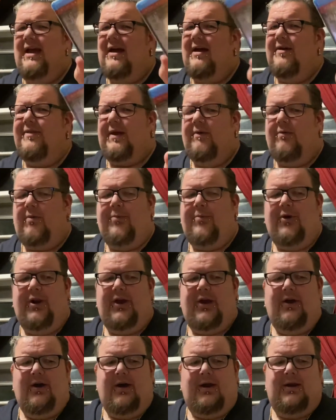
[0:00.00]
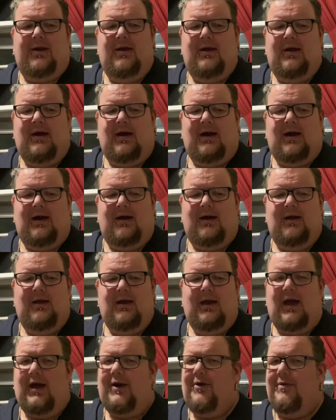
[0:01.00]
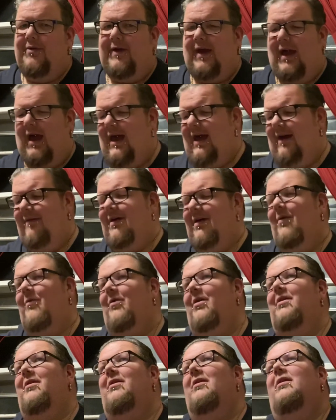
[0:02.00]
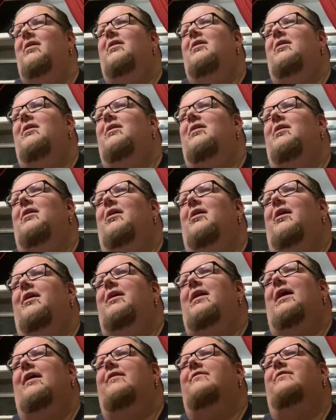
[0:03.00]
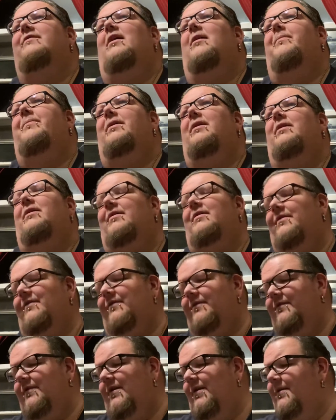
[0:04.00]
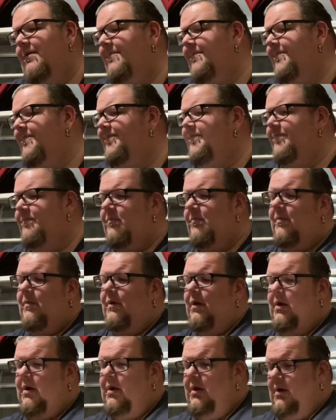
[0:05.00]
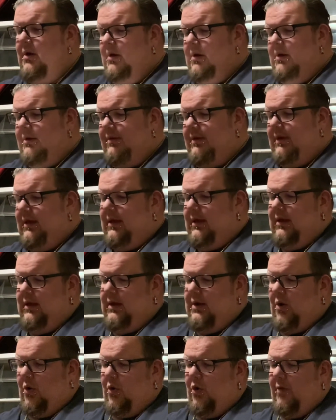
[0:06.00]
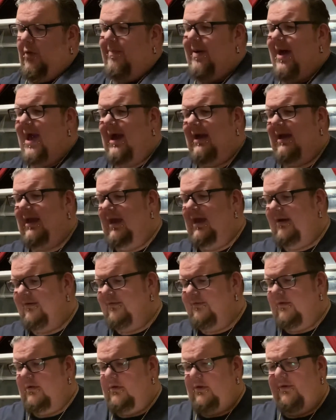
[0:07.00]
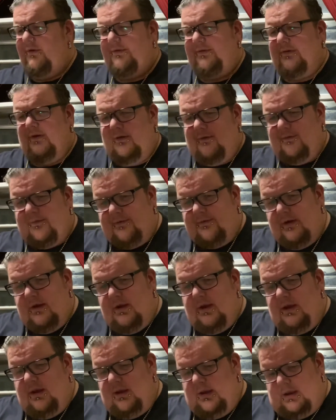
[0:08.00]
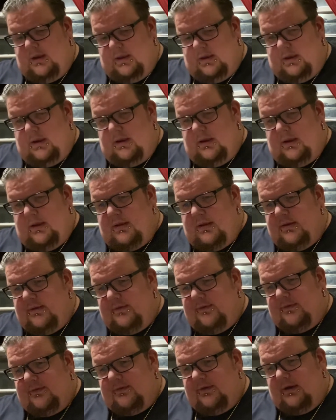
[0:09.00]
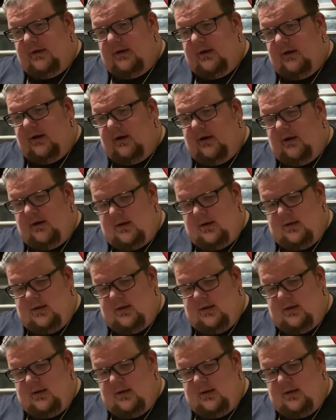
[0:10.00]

I think we're pretty good. I don't think I have that one. All right, next up is the Horror Pack exclusive. Let's see here.